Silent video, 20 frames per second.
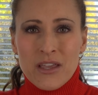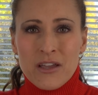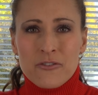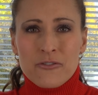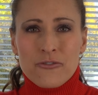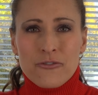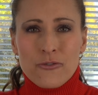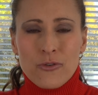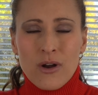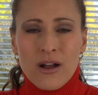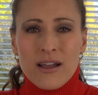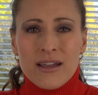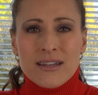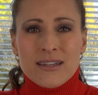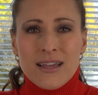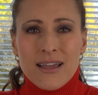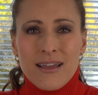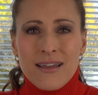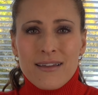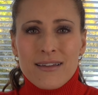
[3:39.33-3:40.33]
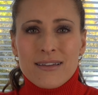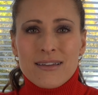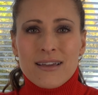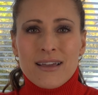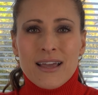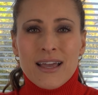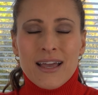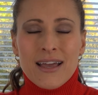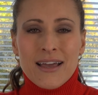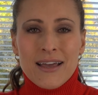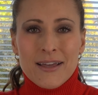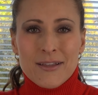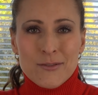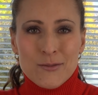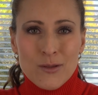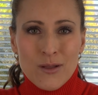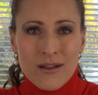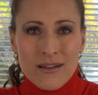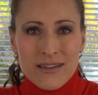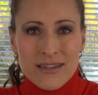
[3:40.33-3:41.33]
fried egg
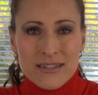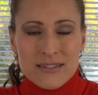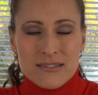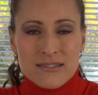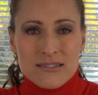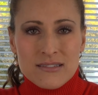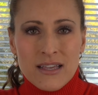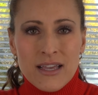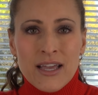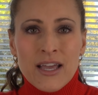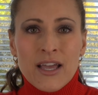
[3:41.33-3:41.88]
headlights.